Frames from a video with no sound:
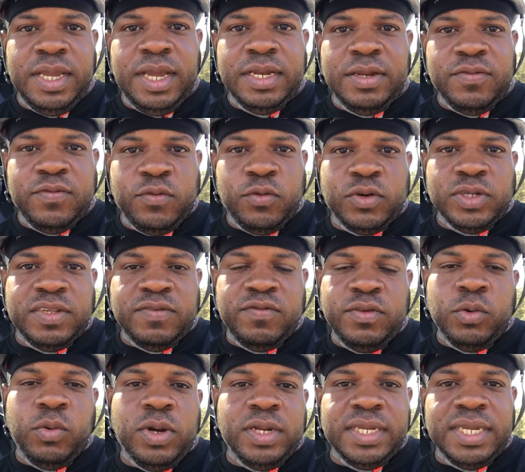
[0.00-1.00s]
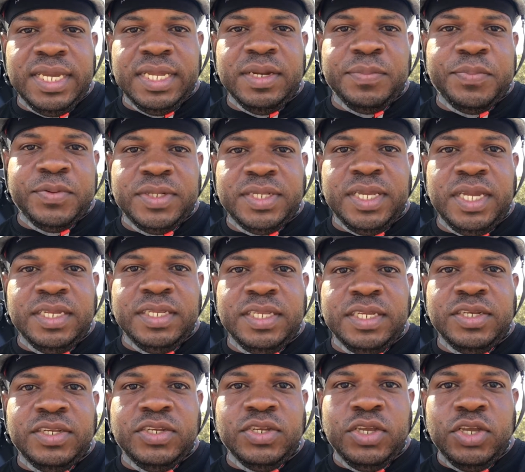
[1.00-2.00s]
And of course, if you want to get a
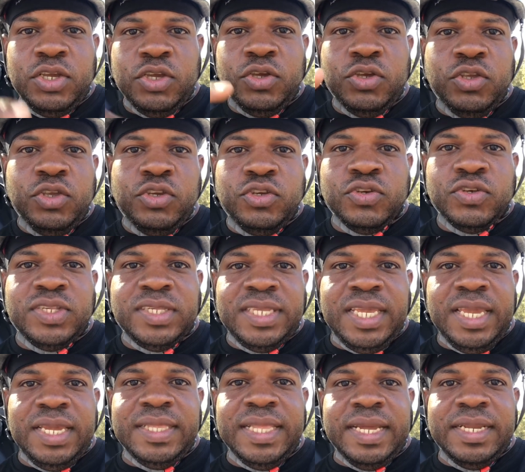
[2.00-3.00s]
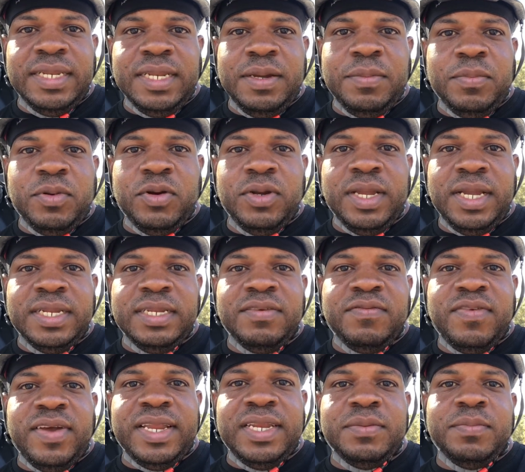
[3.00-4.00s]
percentage, you just take that number and
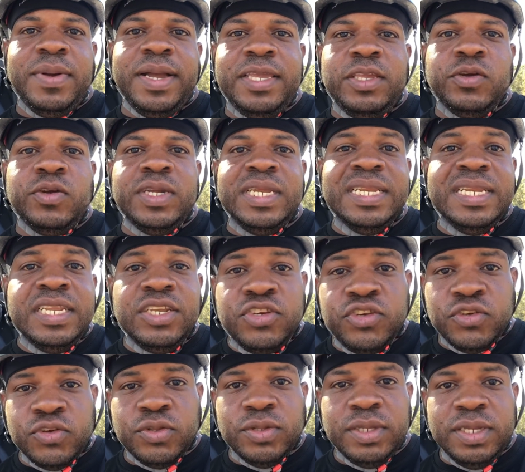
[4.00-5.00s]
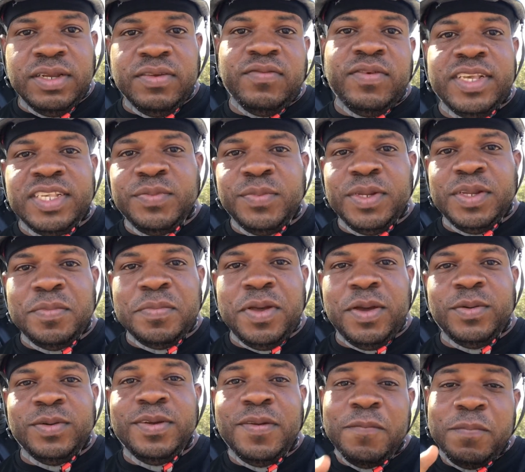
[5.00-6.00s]
divide it by your initial investment
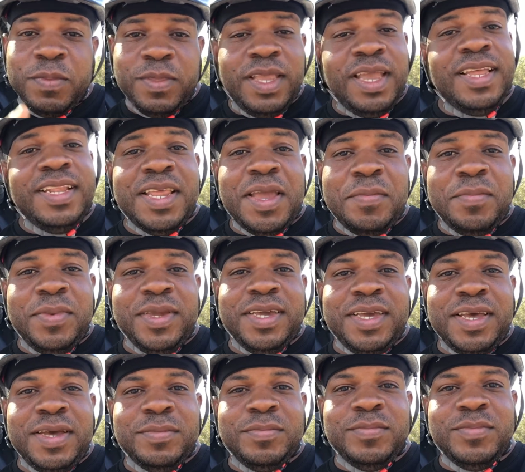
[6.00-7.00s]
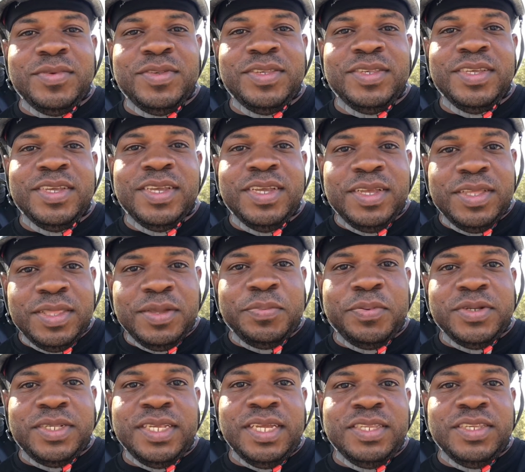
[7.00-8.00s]
amount, and that becomes the
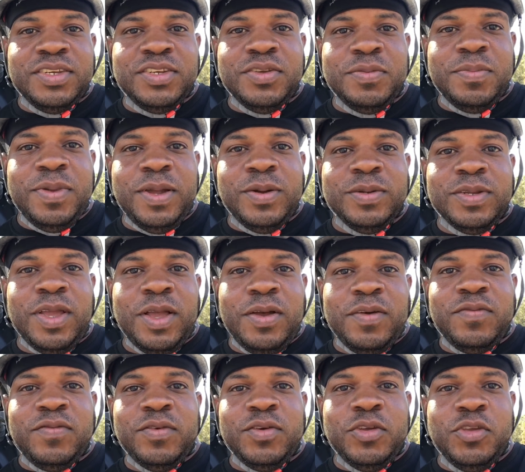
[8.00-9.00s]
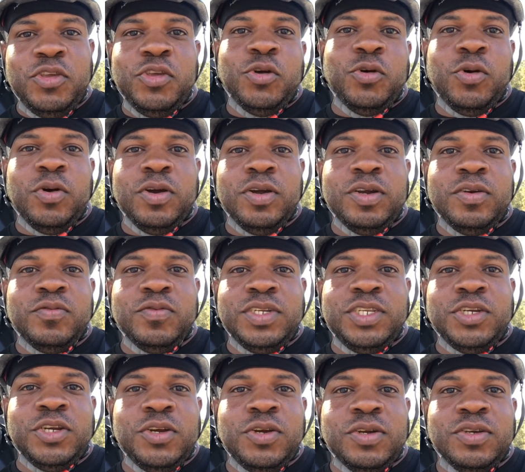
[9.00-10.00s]
percentage amount of your
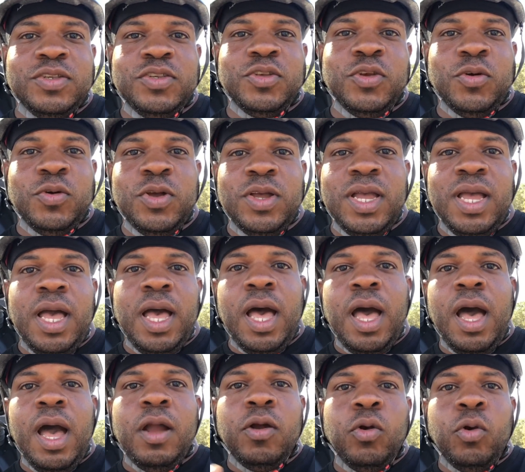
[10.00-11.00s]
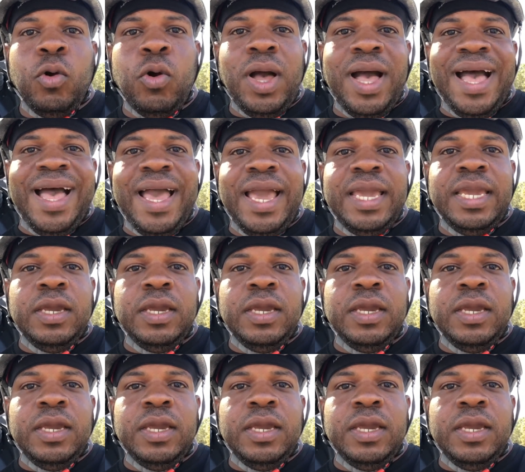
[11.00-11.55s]
return. So ROI,